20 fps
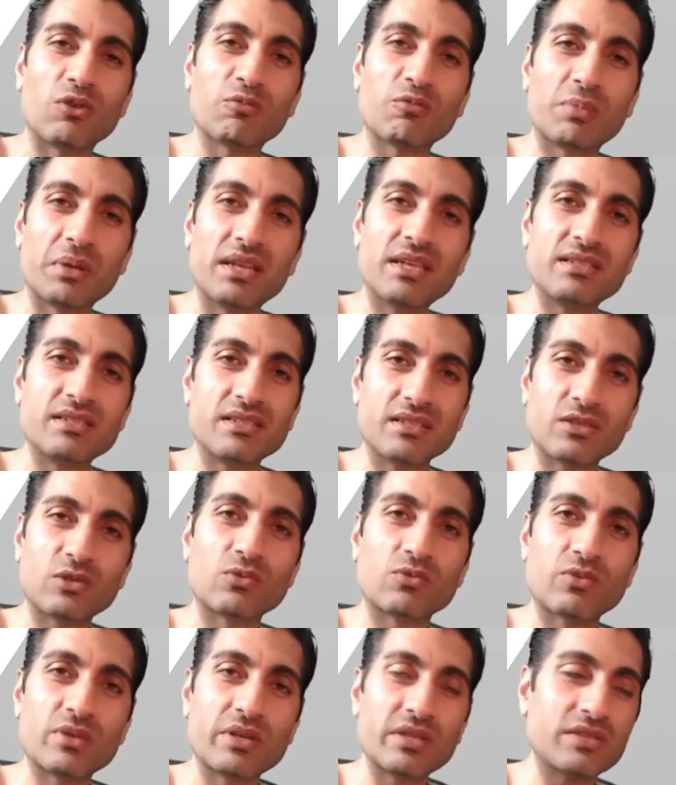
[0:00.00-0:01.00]
of
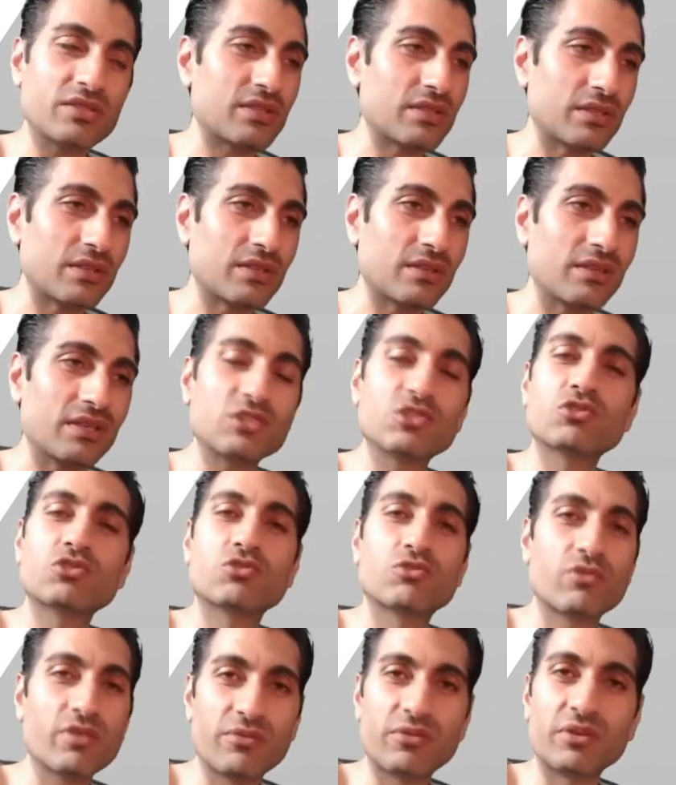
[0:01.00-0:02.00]
political risk, and it's
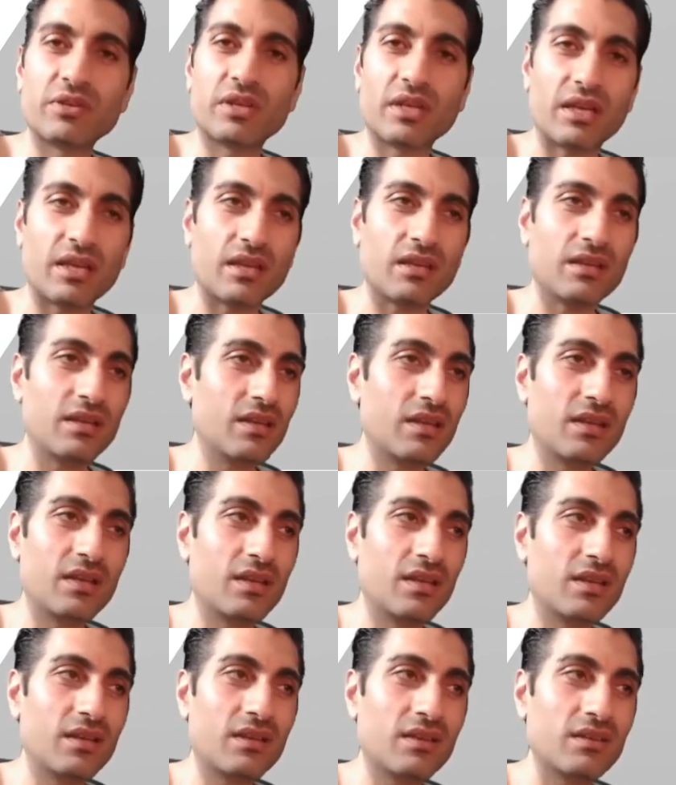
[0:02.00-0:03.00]
driven it
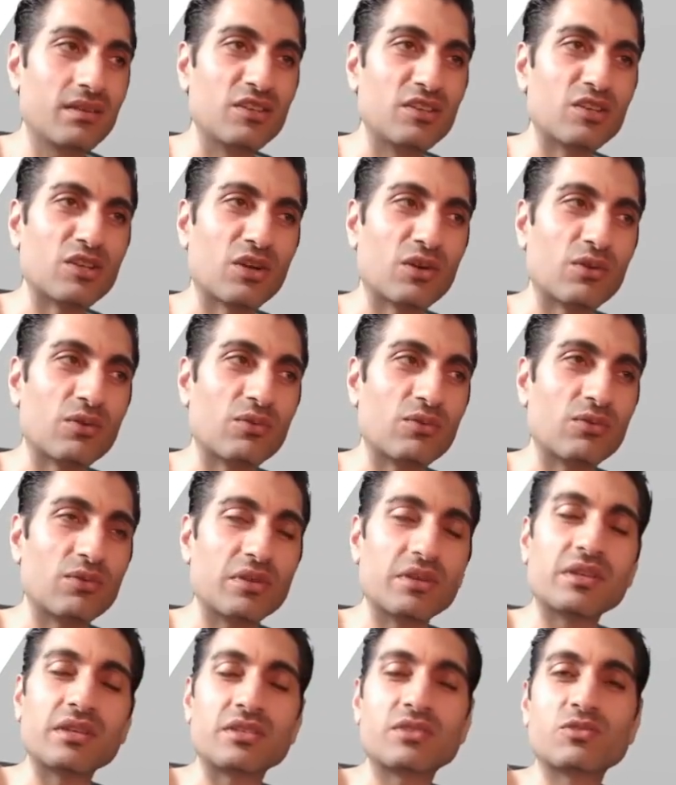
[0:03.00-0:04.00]

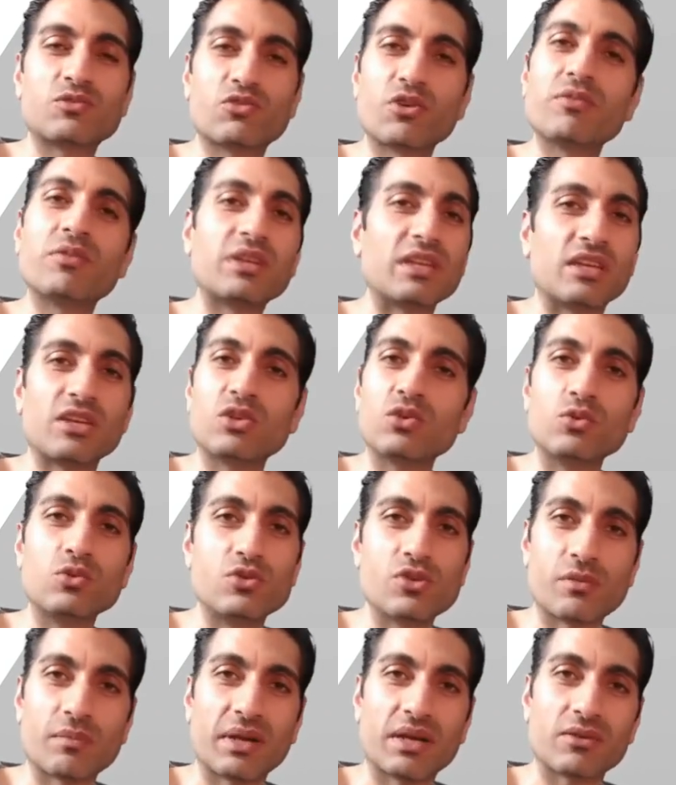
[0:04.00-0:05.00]

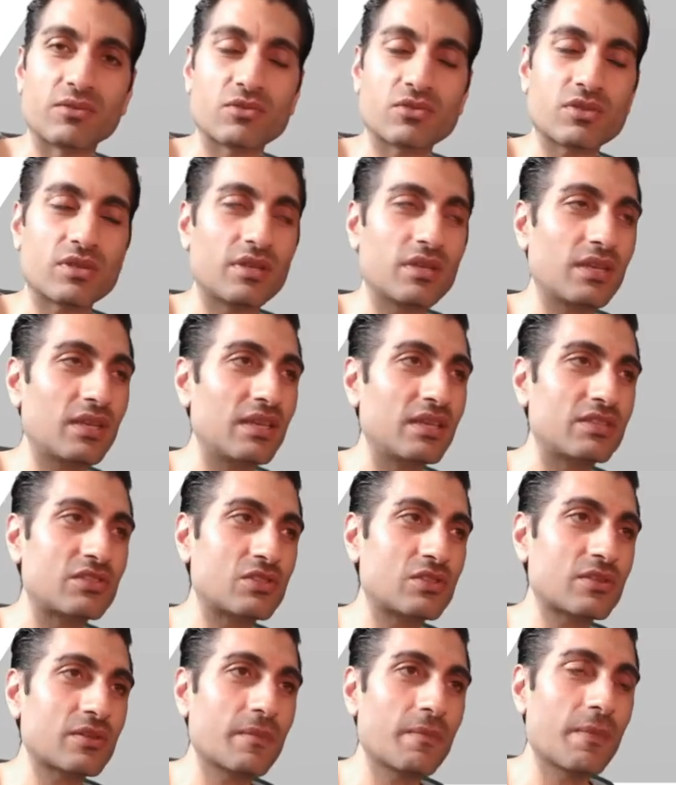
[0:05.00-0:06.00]
huge amounts.
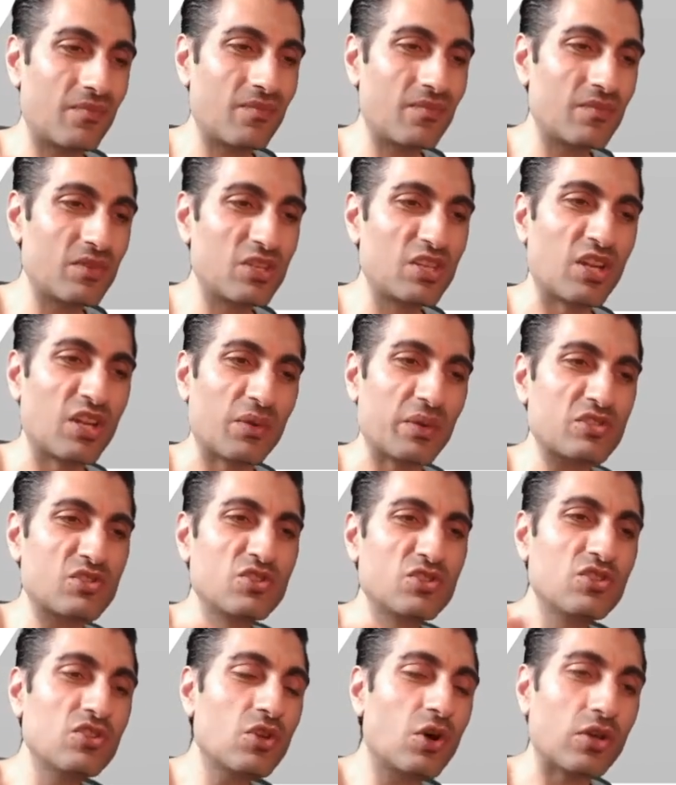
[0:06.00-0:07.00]
It's
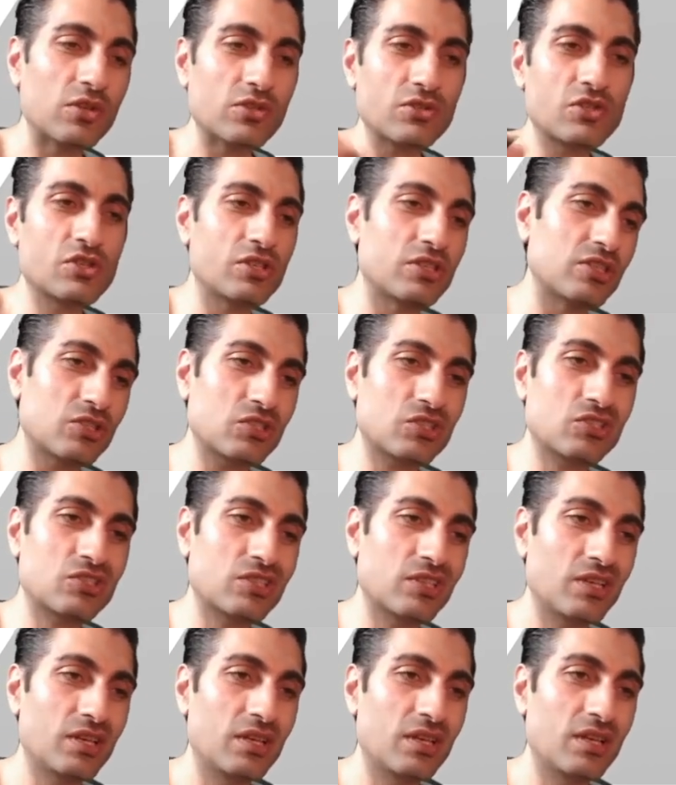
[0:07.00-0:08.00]
not
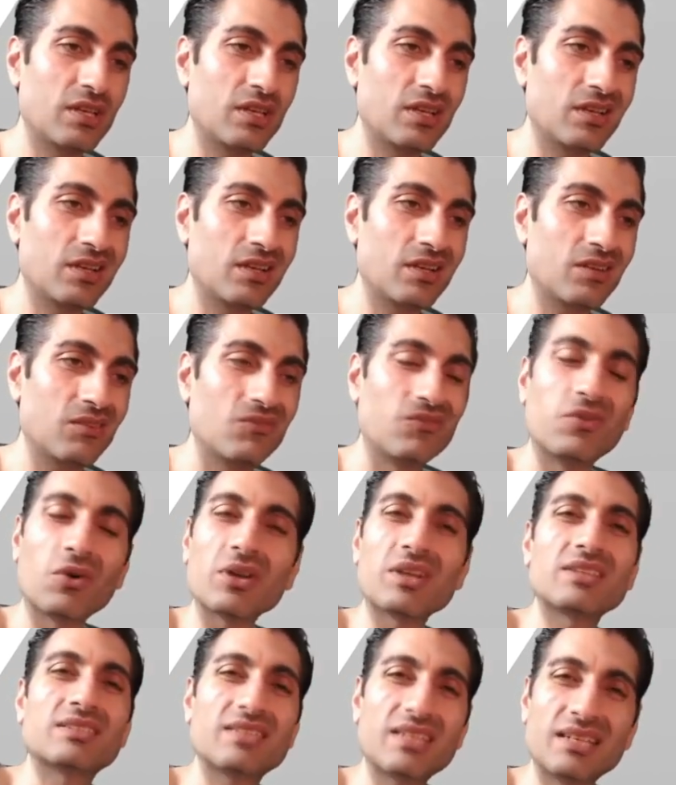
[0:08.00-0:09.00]
just
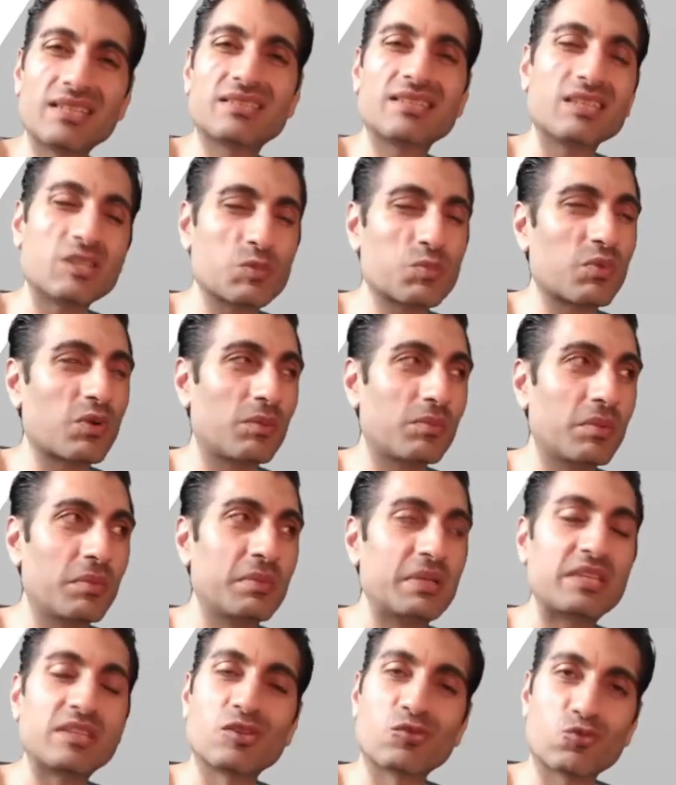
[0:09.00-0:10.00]
volatility, is
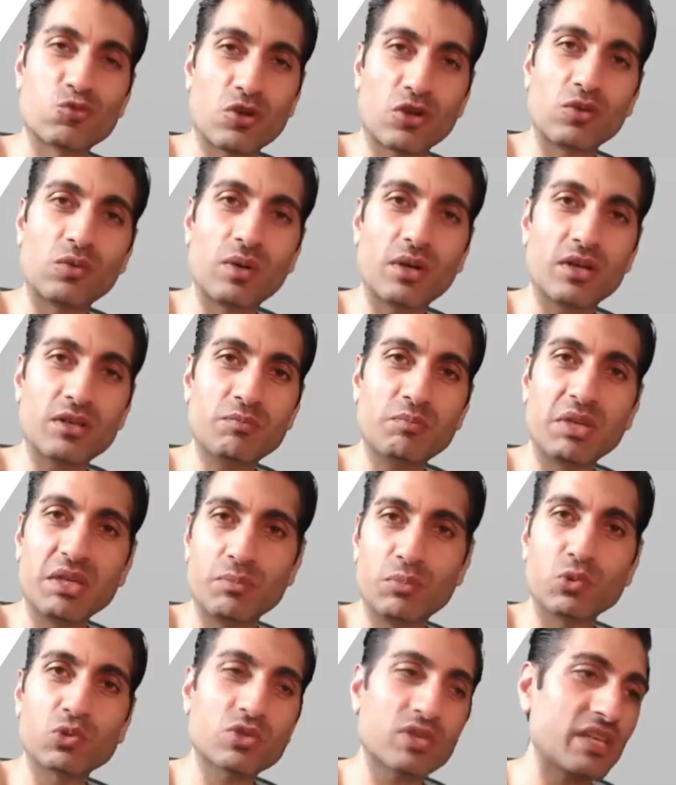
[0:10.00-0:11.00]
probably the wrong word.
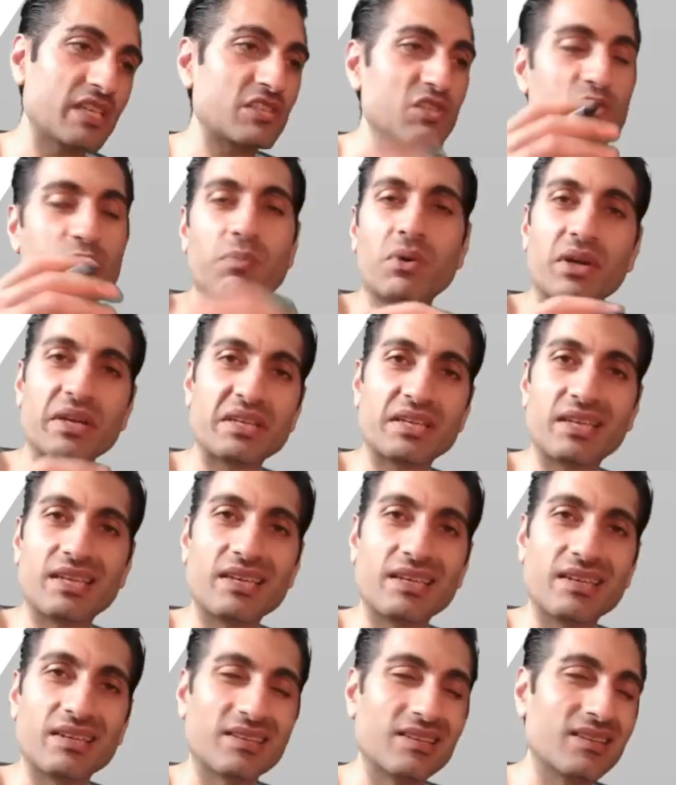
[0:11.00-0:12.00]
People say
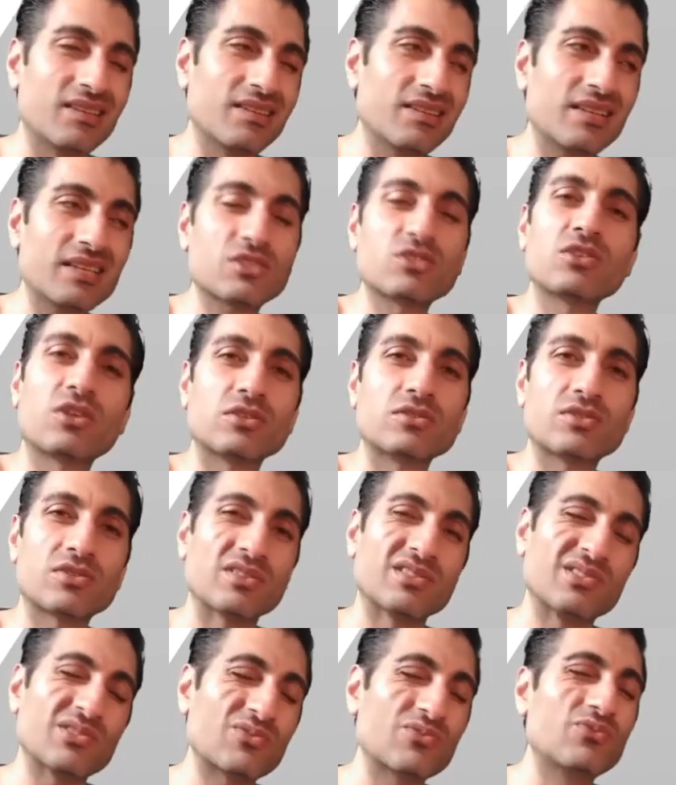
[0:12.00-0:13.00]
spiky, and that's
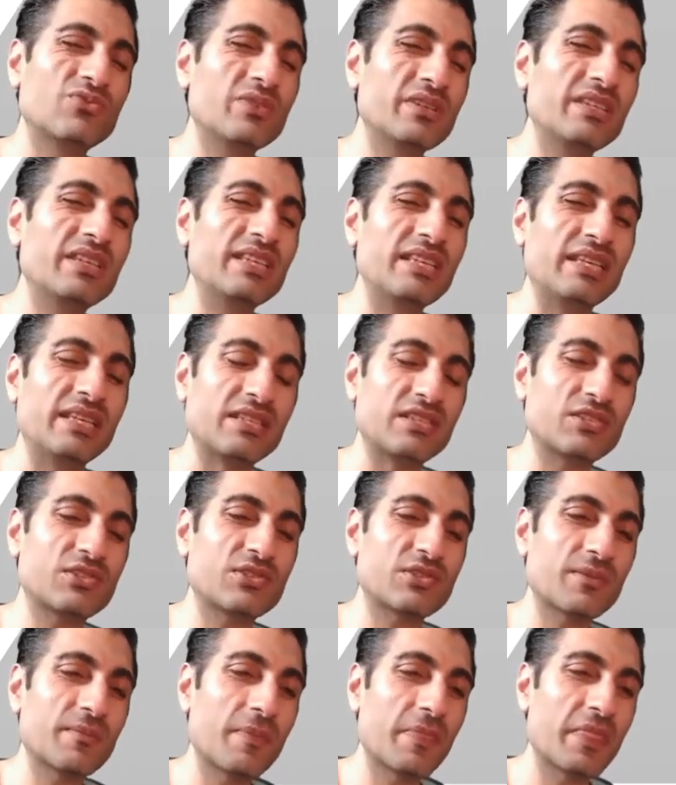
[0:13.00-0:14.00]
nonsense. Really,
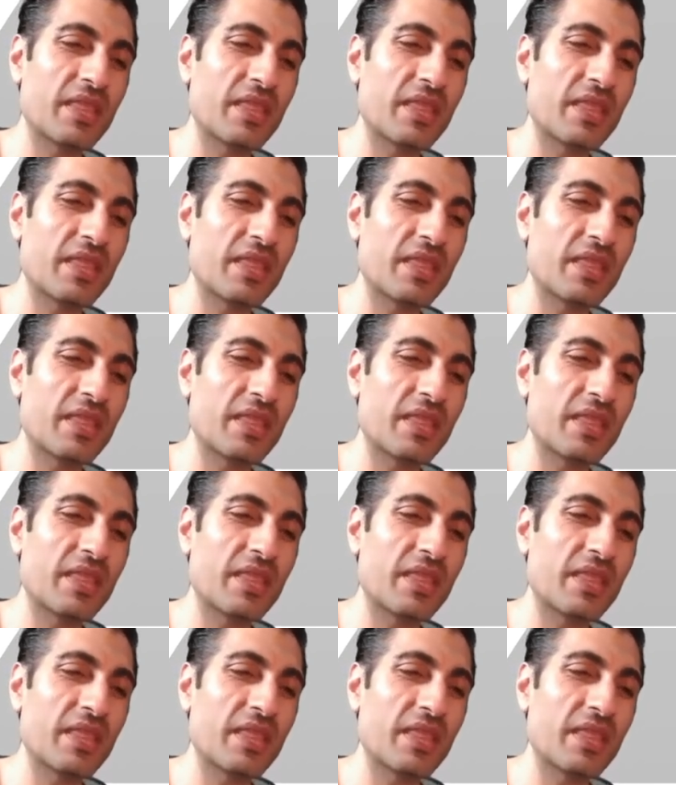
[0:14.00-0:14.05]
it's